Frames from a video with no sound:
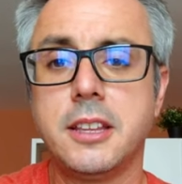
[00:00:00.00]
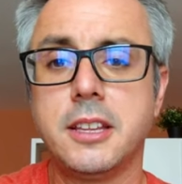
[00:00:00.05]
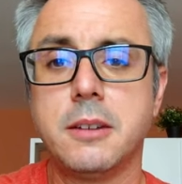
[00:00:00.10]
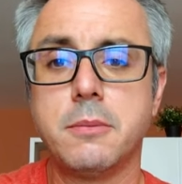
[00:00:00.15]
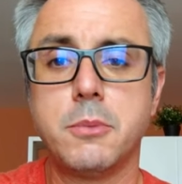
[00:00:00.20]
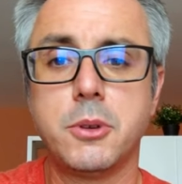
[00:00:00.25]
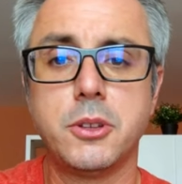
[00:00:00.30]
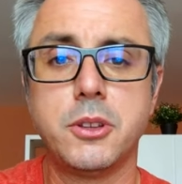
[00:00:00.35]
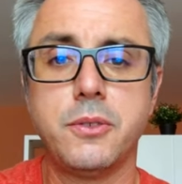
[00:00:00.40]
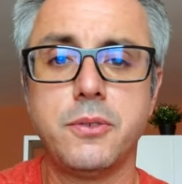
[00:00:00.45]
it
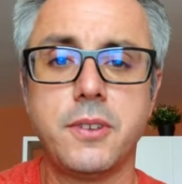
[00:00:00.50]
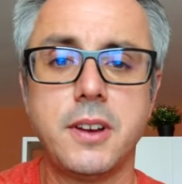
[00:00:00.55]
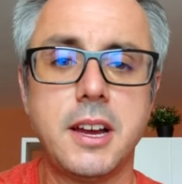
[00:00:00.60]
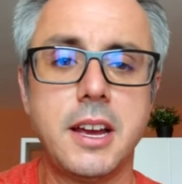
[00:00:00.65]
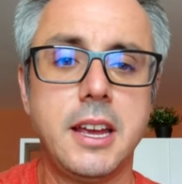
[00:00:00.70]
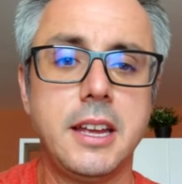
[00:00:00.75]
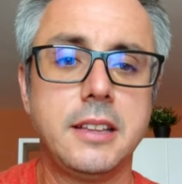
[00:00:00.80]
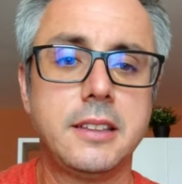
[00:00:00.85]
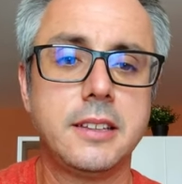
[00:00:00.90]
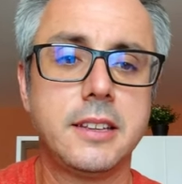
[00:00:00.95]
and
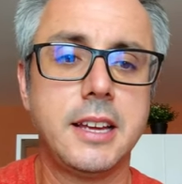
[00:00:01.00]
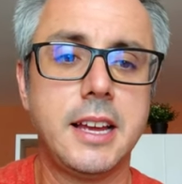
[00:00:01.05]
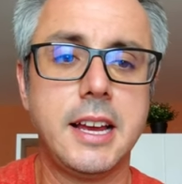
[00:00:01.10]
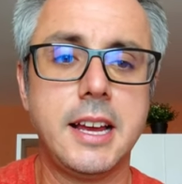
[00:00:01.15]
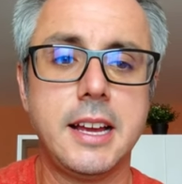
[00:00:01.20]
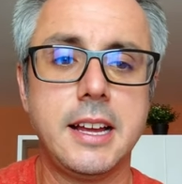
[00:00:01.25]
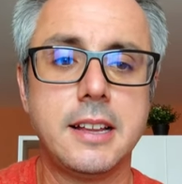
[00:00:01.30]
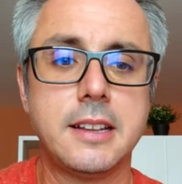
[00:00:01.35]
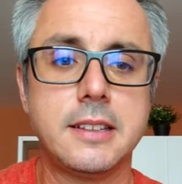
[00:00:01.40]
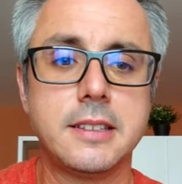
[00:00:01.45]
modify it,
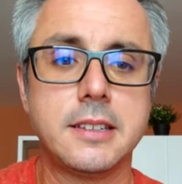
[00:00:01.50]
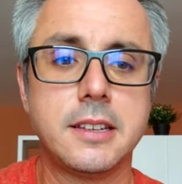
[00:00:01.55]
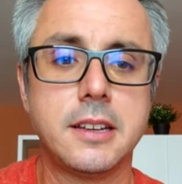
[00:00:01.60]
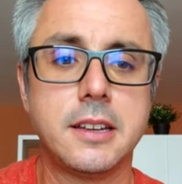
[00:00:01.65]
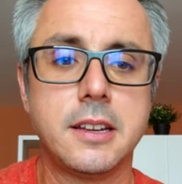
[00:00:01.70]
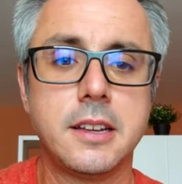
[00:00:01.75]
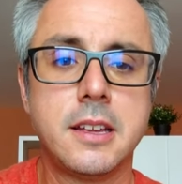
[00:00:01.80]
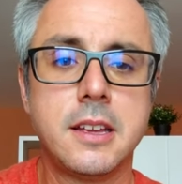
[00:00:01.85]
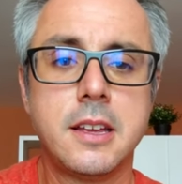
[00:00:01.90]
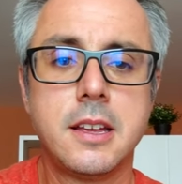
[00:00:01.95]
and
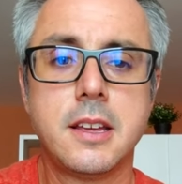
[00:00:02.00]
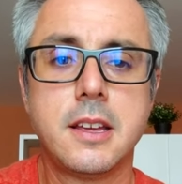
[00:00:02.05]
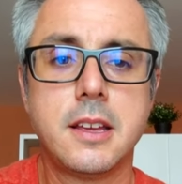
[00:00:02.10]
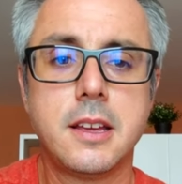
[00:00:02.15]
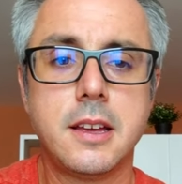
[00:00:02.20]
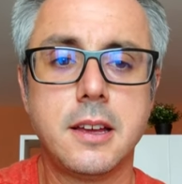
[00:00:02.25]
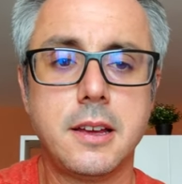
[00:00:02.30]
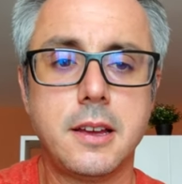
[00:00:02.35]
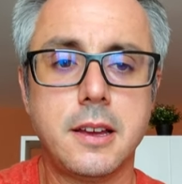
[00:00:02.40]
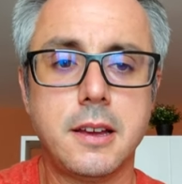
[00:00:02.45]

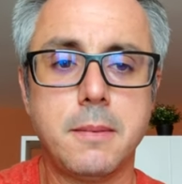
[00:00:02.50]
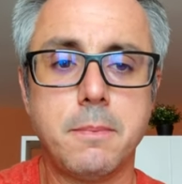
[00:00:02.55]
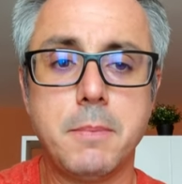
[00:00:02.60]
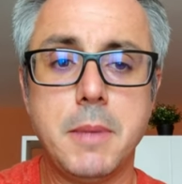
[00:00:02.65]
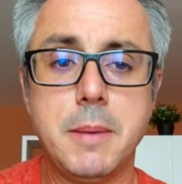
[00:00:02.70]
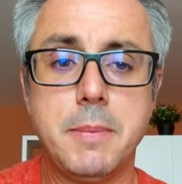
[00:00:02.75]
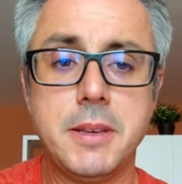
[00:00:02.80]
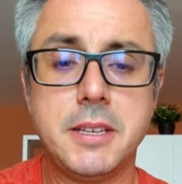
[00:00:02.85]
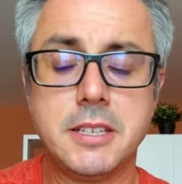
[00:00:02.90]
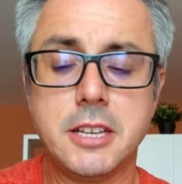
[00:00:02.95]
maybe